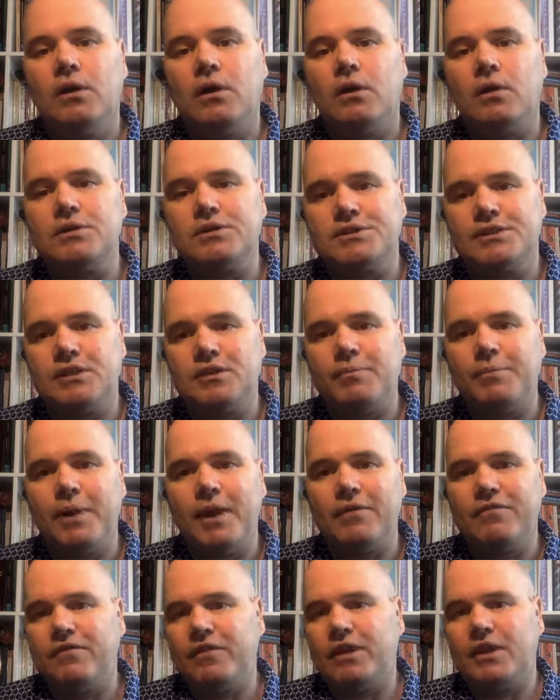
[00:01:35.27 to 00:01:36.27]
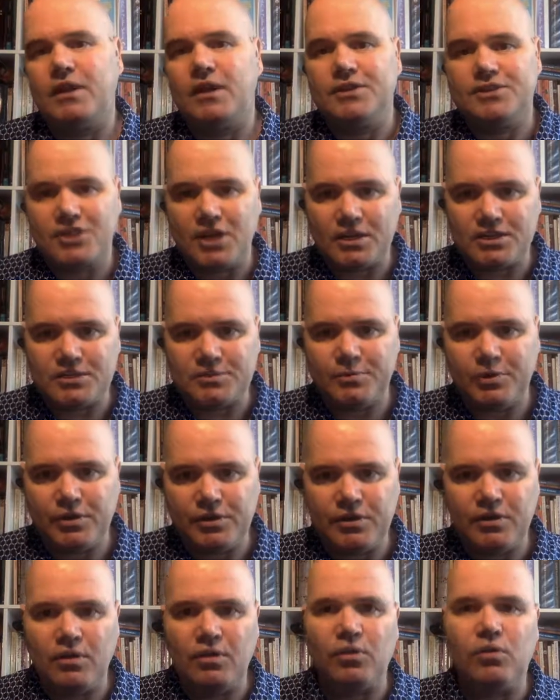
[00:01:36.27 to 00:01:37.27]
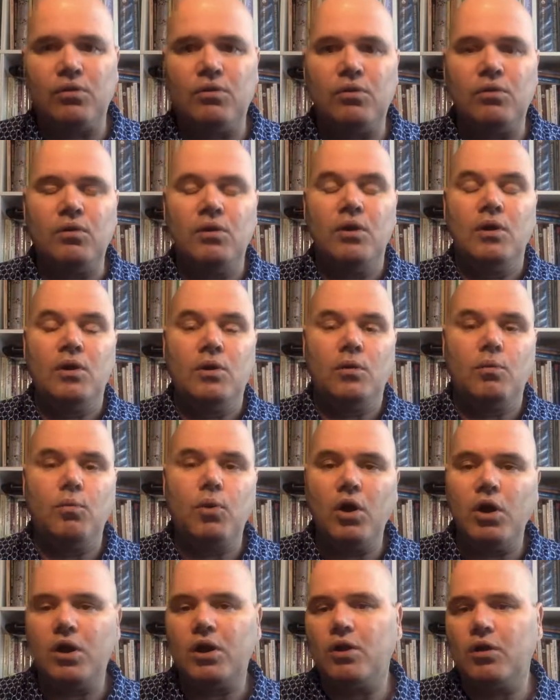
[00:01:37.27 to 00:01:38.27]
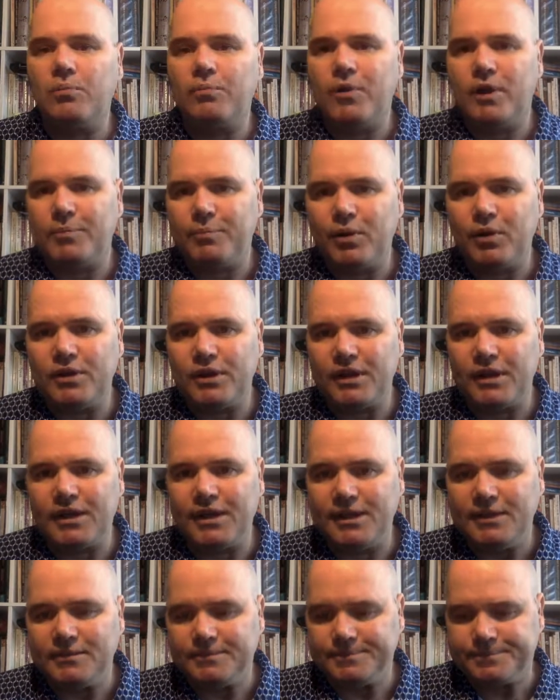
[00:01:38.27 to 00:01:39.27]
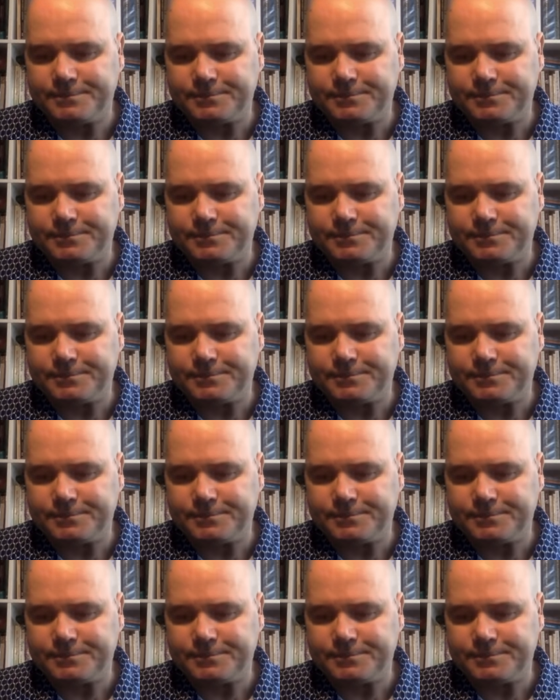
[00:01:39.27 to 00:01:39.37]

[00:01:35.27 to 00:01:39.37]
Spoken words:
osteopathic adjustment or work on my body,